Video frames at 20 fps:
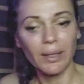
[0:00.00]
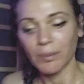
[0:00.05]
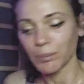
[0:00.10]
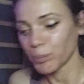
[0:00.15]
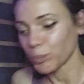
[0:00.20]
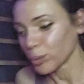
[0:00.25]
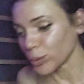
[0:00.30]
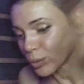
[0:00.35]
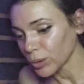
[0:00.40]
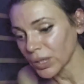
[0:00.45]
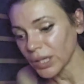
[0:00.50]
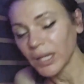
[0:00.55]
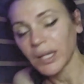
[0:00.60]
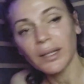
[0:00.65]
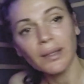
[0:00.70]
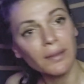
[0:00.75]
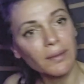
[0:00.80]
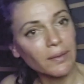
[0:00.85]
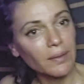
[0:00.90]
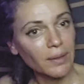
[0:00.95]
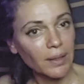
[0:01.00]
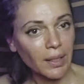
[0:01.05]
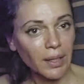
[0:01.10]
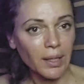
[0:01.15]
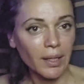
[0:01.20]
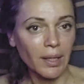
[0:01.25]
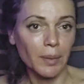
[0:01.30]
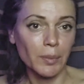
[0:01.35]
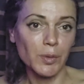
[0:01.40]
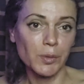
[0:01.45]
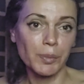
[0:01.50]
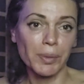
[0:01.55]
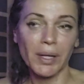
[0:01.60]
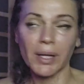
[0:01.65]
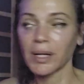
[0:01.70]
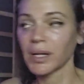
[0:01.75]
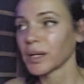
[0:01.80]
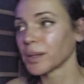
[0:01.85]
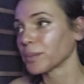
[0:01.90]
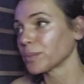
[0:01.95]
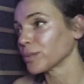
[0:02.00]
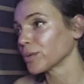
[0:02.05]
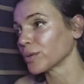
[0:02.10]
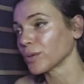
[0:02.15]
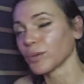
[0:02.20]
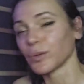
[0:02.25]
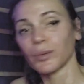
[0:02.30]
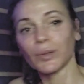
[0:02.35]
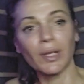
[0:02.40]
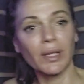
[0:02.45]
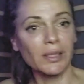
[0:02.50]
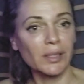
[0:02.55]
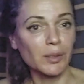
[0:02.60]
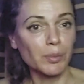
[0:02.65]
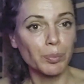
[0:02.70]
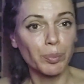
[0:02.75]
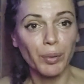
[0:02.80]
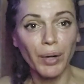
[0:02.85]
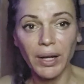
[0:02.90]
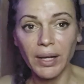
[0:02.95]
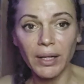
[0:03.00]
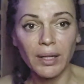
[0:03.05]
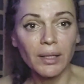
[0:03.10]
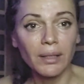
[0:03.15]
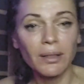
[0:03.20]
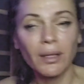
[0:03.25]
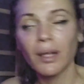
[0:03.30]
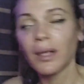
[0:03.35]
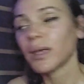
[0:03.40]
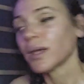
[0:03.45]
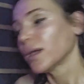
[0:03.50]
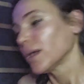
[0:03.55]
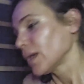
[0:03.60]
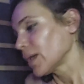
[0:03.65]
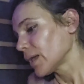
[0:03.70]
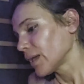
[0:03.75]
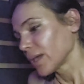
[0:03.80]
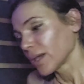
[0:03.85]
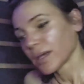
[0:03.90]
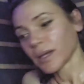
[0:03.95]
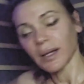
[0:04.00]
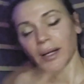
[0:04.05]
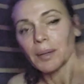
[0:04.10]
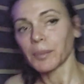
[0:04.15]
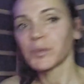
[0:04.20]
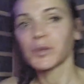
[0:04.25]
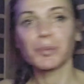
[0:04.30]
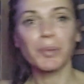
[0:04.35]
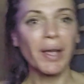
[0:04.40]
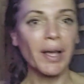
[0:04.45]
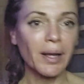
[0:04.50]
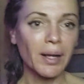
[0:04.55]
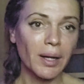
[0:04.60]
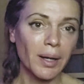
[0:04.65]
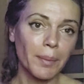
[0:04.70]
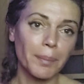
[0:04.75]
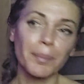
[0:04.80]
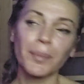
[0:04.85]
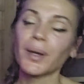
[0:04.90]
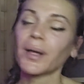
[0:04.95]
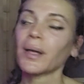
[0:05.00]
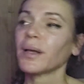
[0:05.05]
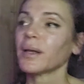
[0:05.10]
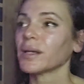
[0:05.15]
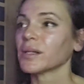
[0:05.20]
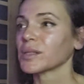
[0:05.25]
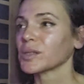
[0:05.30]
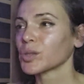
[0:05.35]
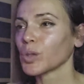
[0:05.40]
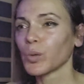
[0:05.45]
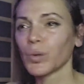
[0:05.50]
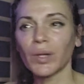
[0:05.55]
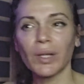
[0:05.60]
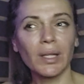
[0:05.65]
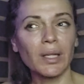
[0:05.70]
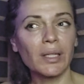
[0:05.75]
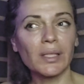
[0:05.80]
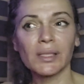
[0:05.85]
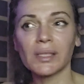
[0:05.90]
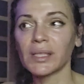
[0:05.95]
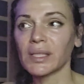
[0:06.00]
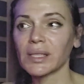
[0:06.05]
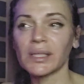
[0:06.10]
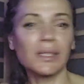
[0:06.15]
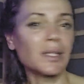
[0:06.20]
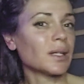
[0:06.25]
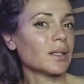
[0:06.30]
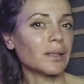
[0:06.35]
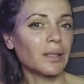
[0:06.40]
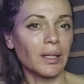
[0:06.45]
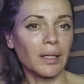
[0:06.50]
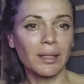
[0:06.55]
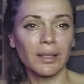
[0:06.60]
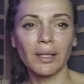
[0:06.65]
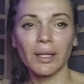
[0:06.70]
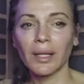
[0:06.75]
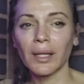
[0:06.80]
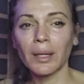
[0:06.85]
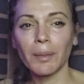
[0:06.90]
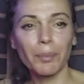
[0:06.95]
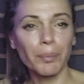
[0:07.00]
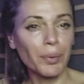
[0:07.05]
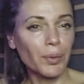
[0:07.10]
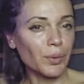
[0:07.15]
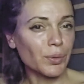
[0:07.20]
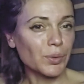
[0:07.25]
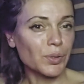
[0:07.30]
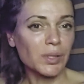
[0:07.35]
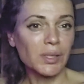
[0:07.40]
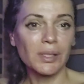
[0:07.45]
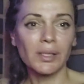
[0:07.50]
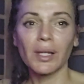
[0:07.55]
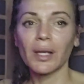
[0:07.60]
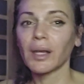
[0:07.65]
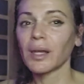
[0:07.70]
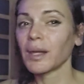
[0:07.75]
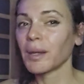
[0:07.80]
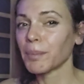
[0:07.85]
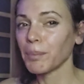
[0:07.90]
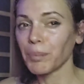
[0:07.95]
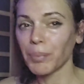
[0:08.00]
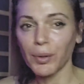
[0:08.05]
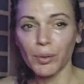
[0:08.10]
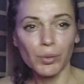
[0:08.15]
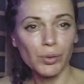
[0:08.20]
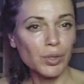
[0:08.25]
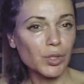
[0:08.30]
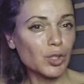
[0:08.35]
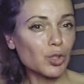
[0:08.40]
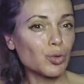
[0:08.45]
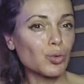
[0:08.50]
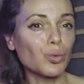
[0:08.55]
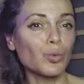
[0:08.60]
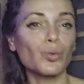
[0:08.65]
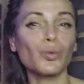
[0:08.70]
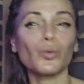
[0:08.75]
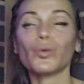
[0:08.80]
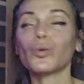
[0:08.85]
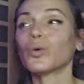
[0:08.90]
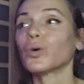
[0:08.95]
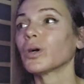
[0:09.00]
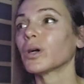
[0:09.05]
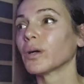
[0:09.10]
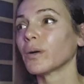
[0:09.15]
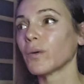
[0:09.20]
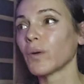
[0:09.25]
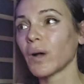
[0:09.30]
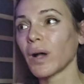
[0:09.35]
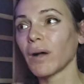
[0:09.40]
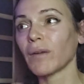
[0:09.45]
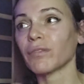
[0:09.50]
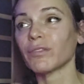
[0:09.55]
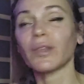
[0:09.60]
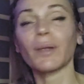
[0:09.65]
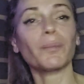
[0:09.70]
pull it, it comes back up. You then spray it comes back up. So it is the seedling, the impulse to of the